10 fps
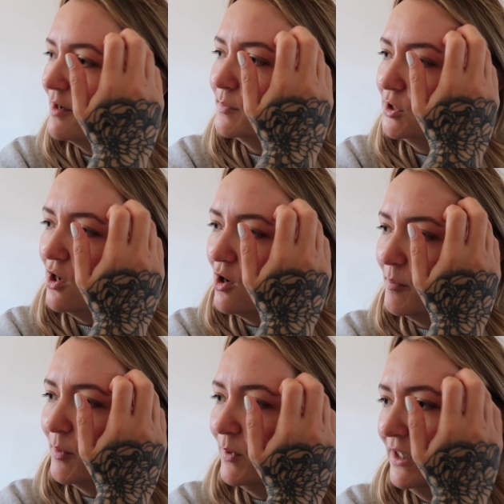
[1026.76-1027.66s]
up
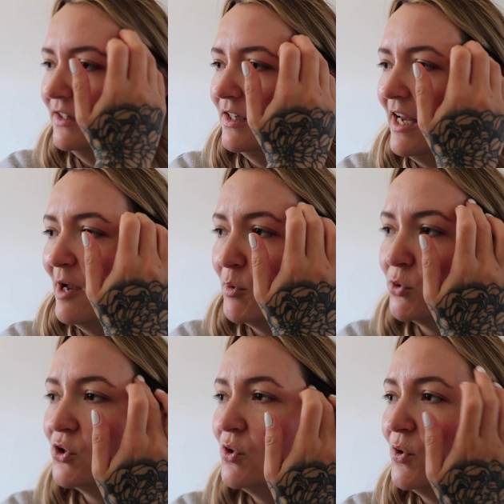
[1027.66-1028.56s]
top with apple
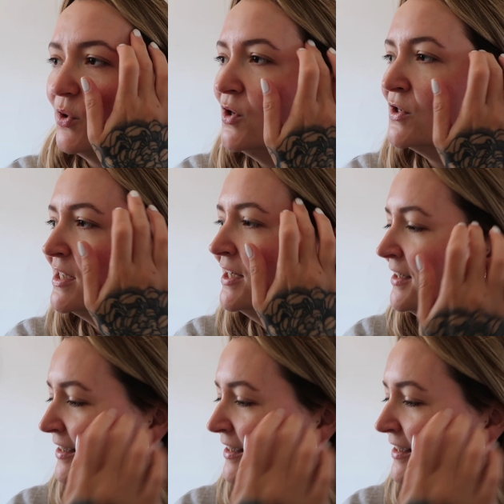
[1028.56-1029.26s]
sauce.